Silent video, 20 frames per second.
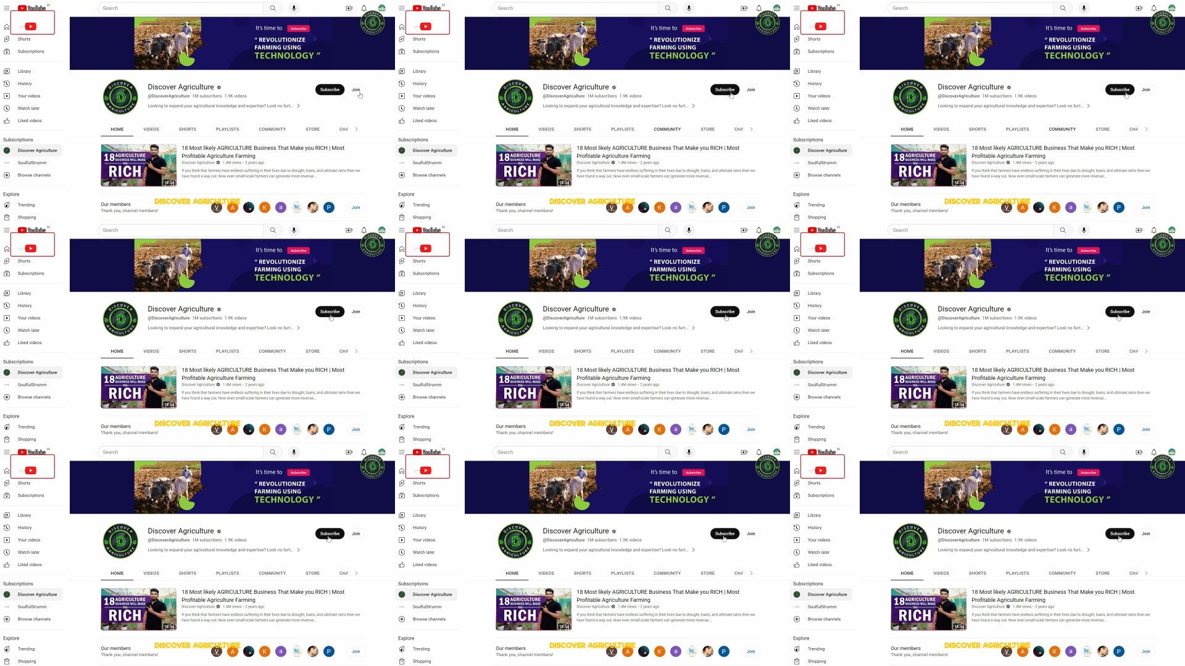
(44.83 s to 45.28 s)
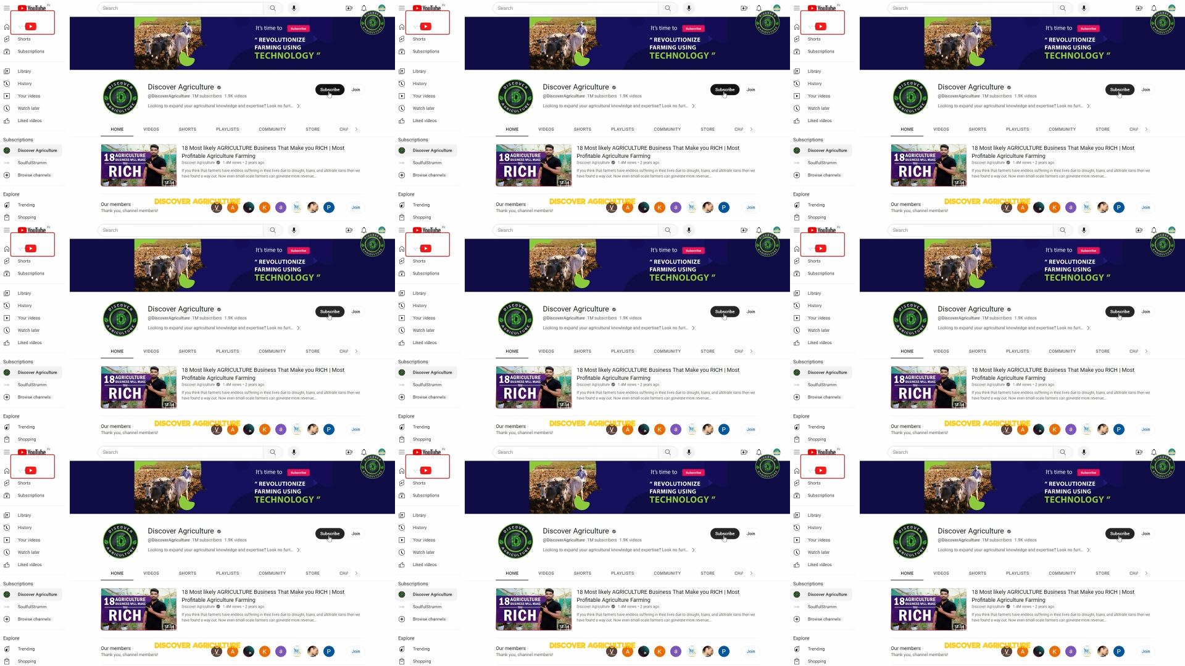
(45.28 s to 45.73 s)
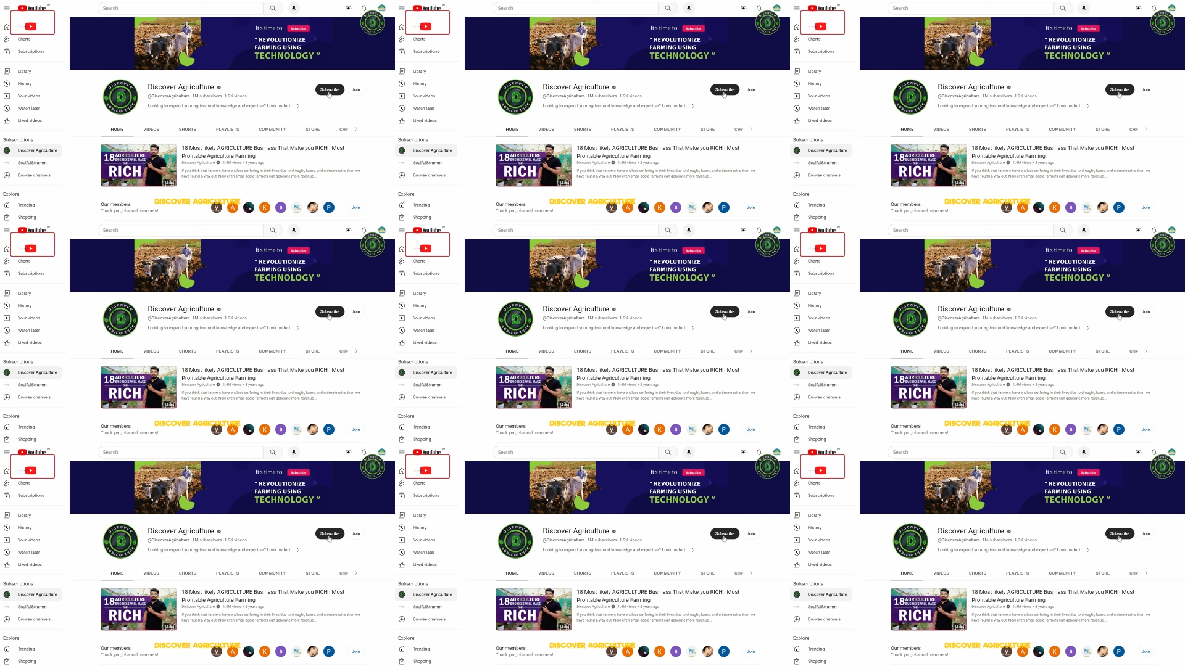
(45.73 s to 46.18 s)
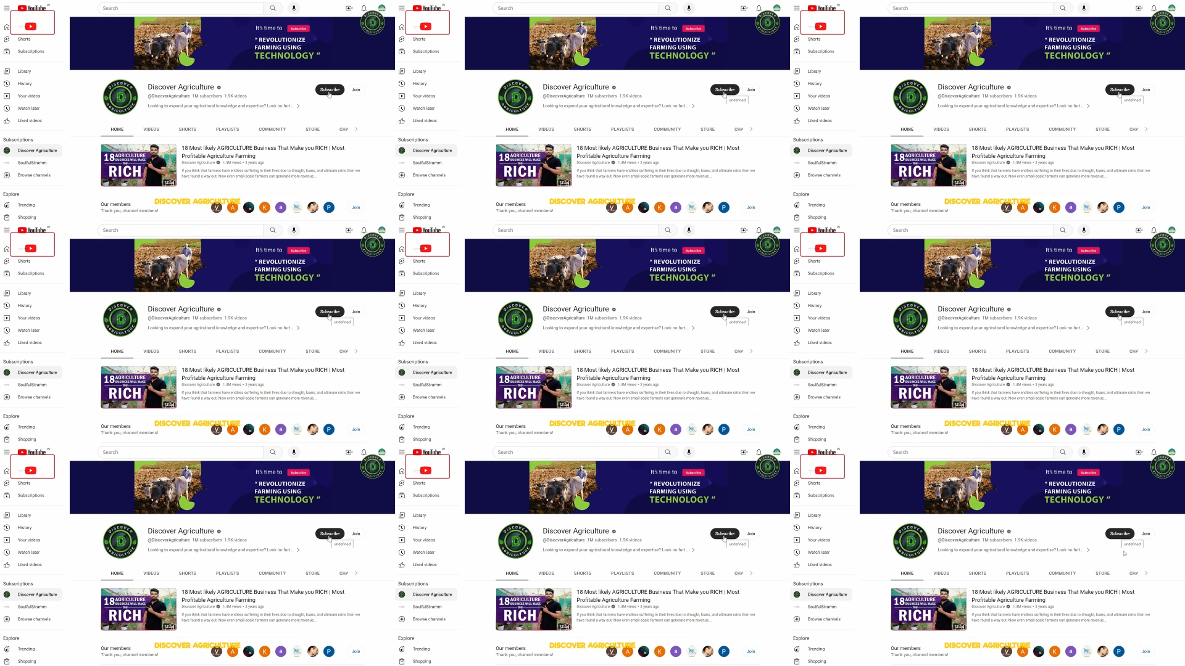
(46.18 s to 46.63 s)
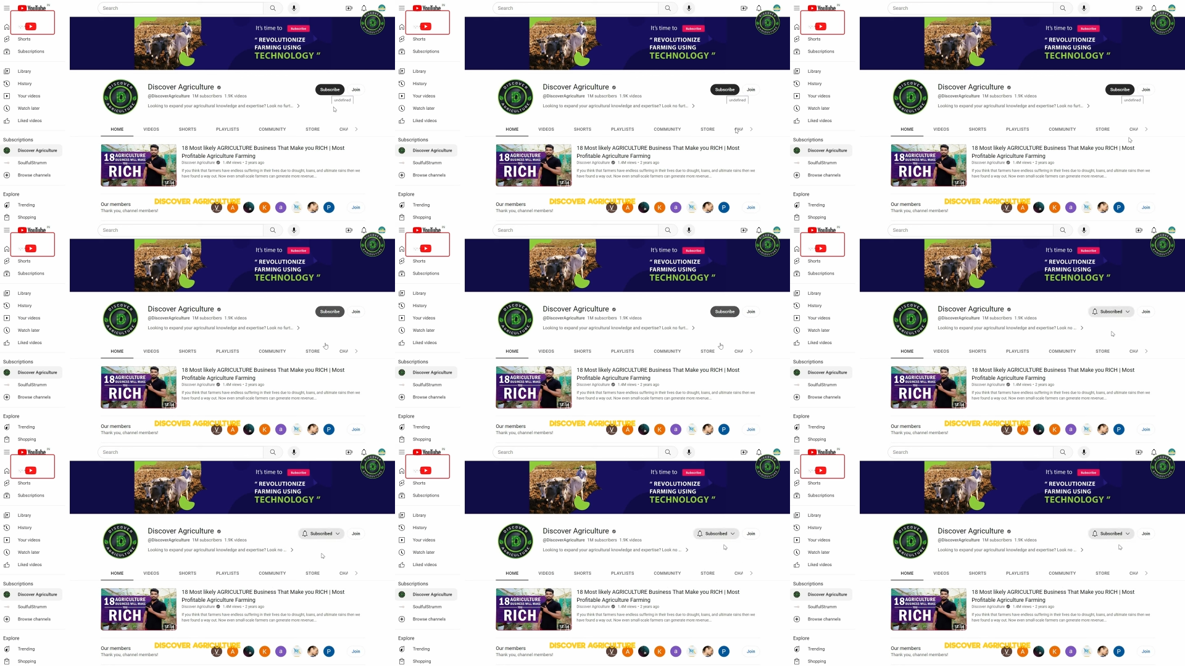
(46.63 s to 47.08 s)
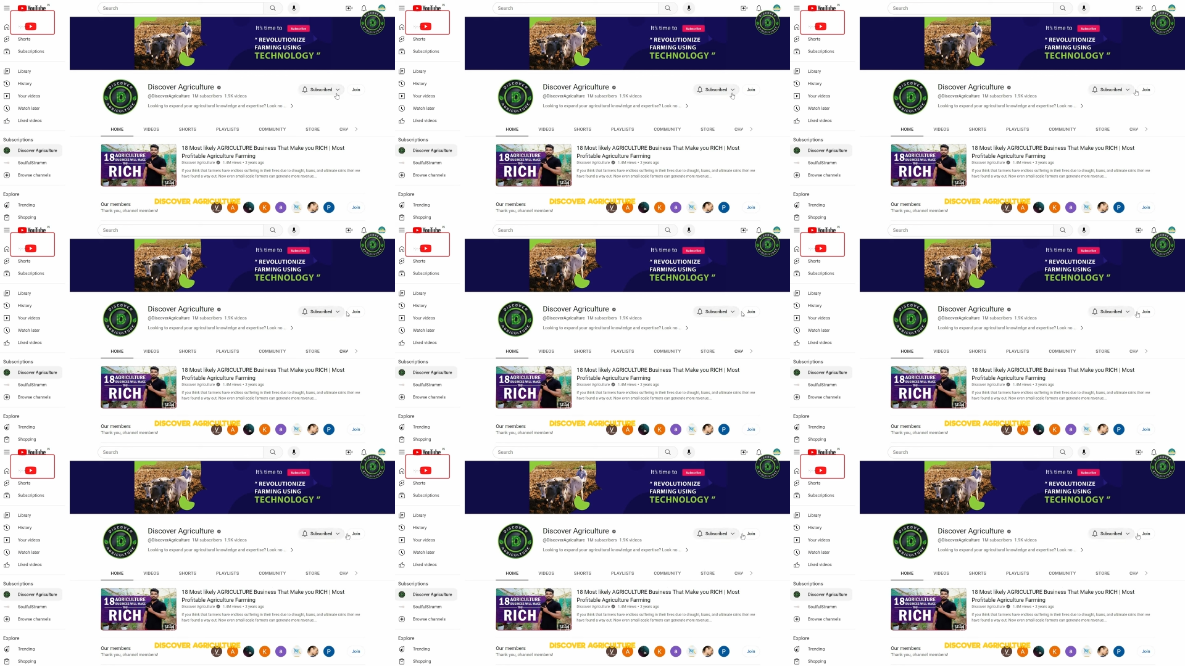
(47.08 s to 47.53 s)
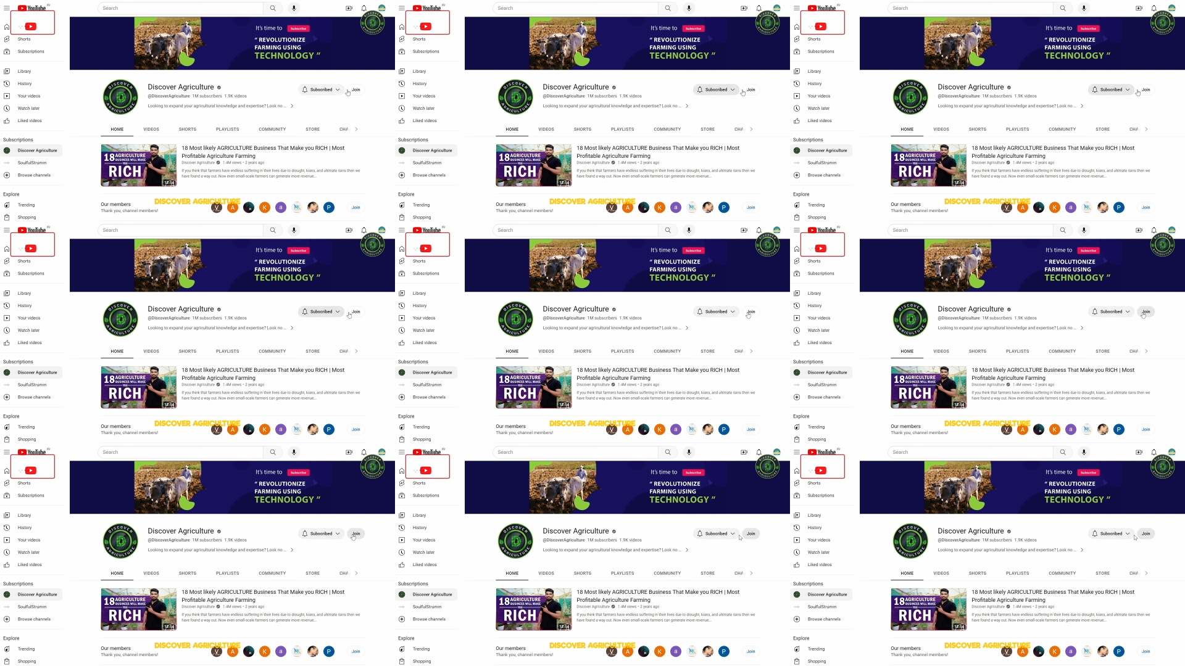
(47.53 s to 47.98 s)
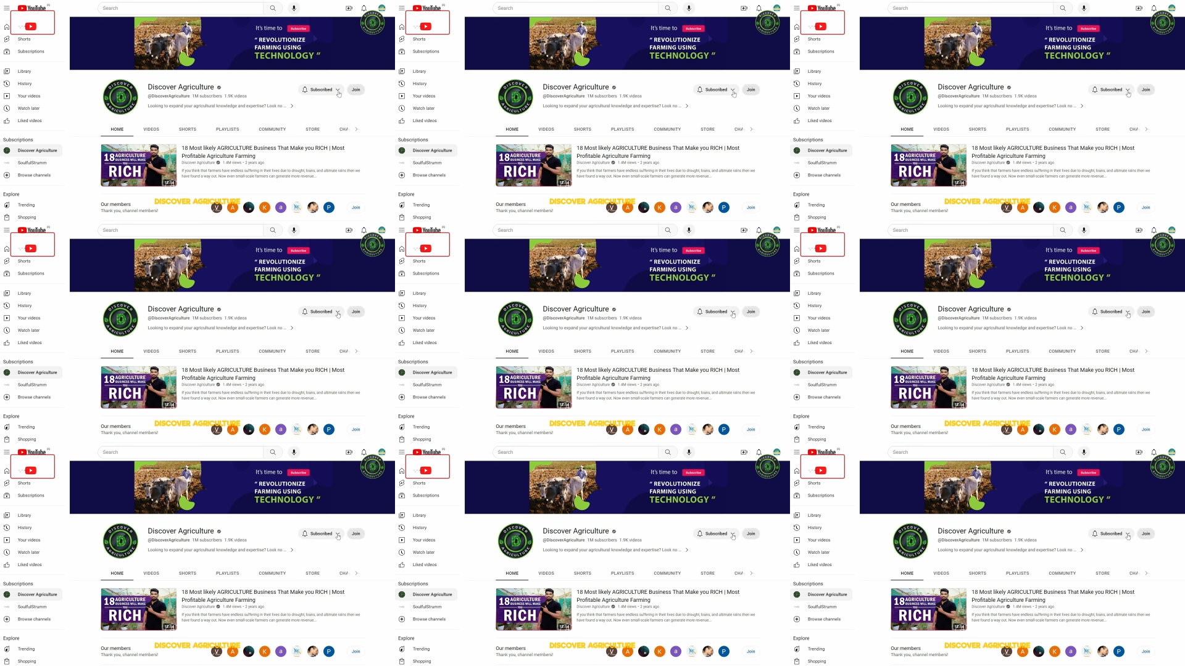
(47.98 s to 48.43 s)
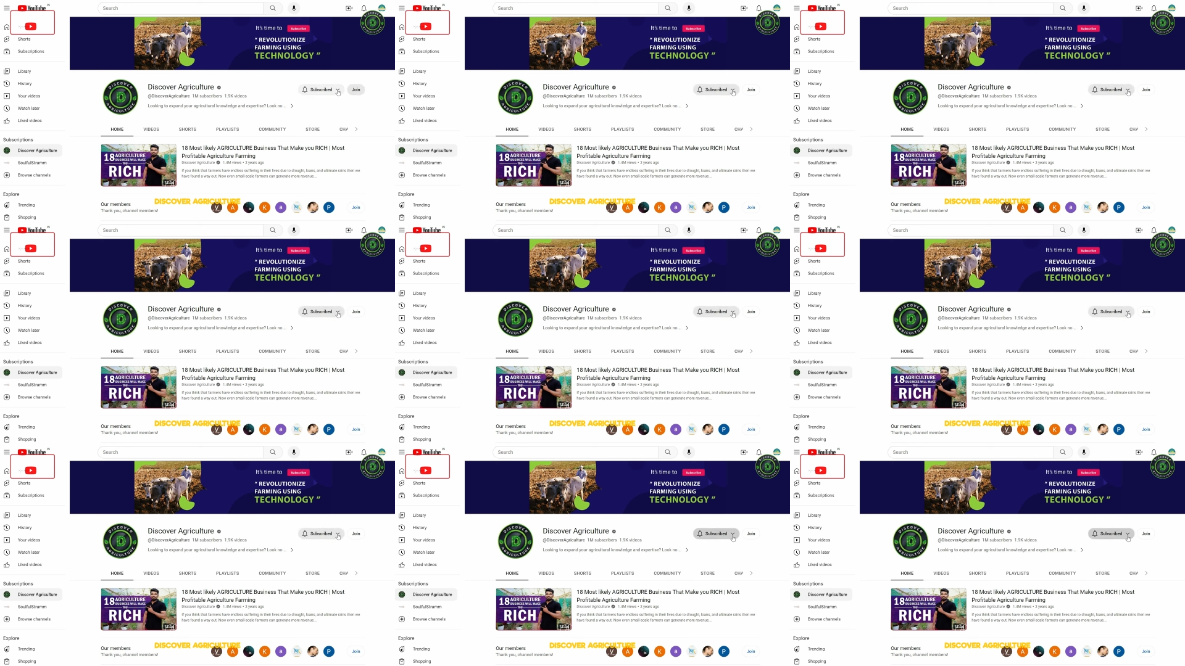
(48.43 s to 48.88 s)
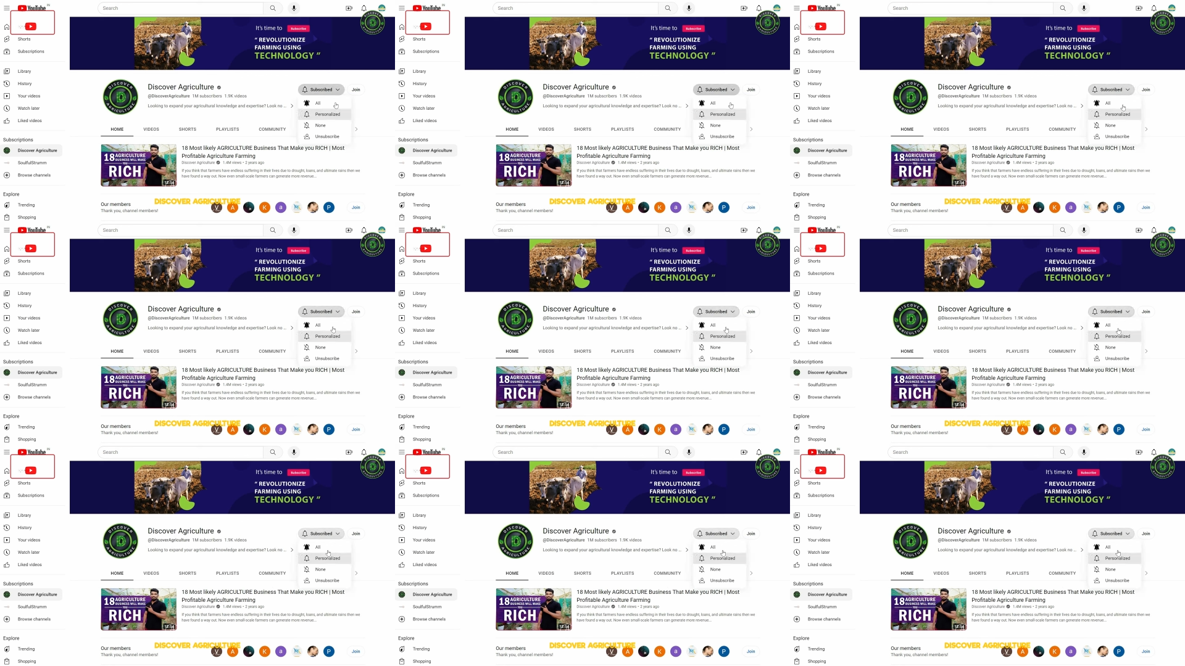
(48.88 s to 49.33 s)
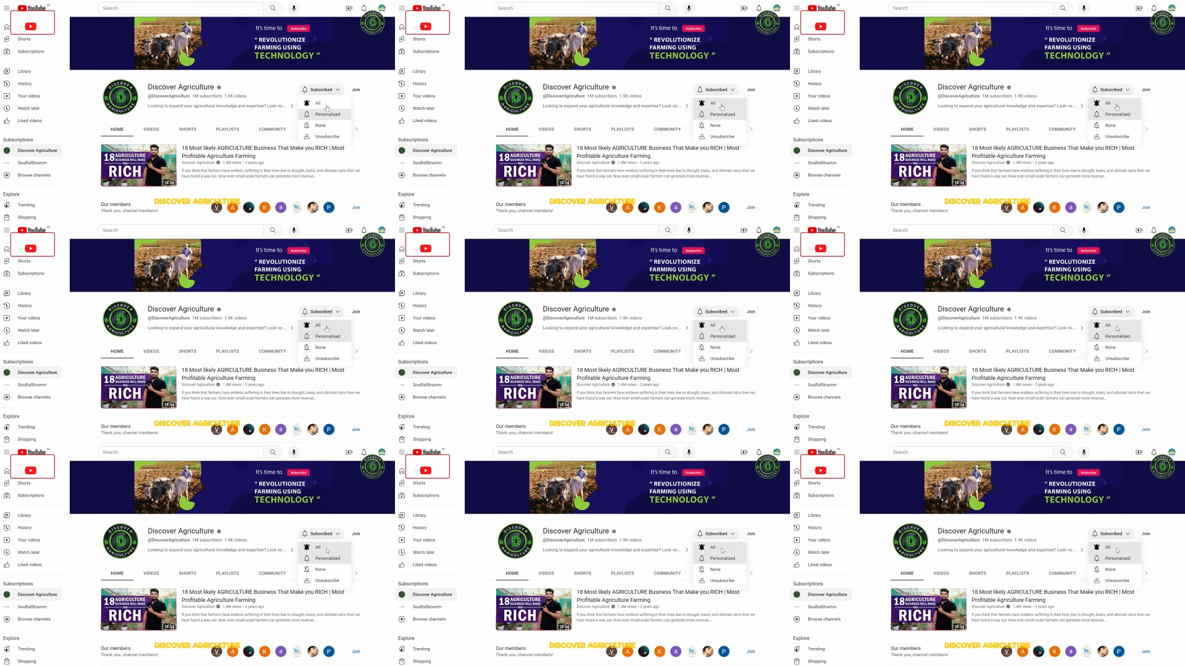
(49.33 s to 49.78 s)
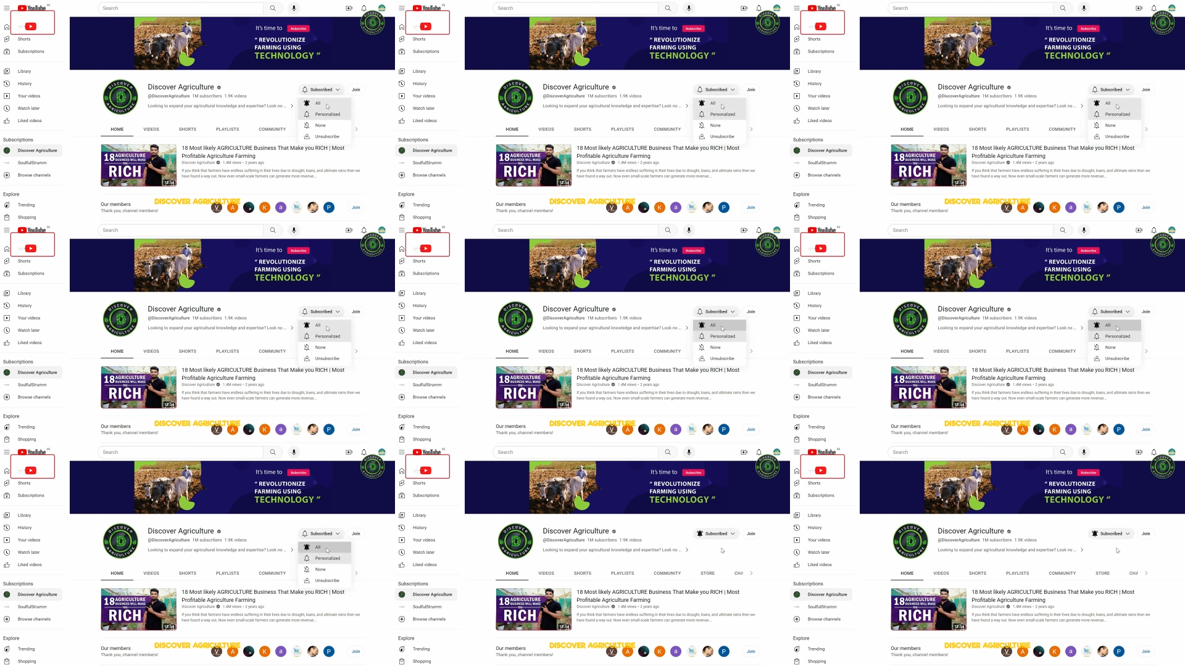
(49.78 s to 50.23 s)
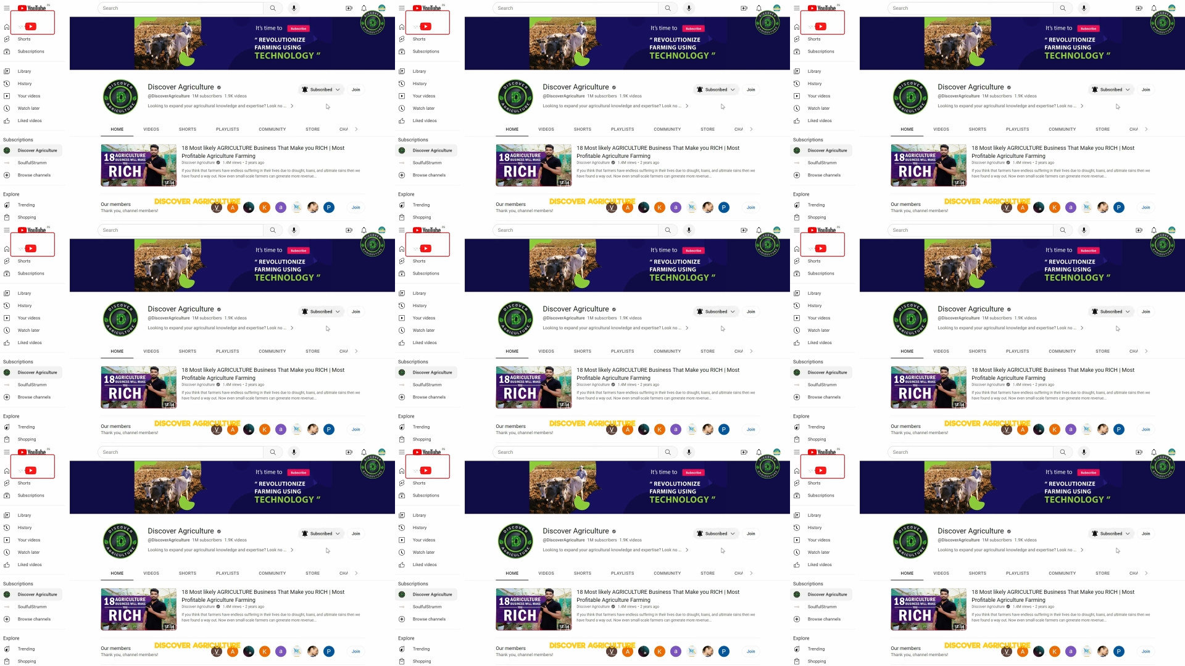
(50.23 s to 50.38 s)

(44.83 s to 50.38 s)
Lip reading: [unreadable: no face in view]